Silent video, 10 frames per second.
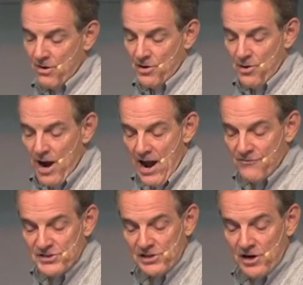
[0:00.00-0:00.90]
or your
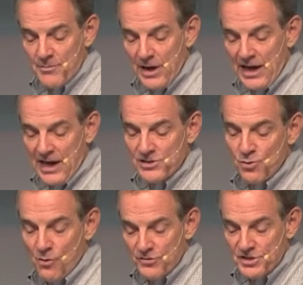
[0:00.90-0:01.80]
adversary may hand
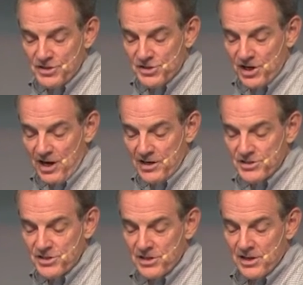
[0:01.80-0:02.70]
you over to the
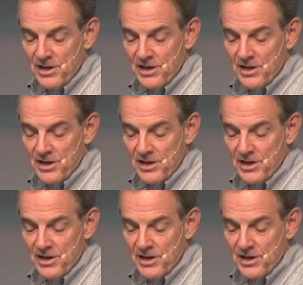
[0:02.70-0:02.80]
judge,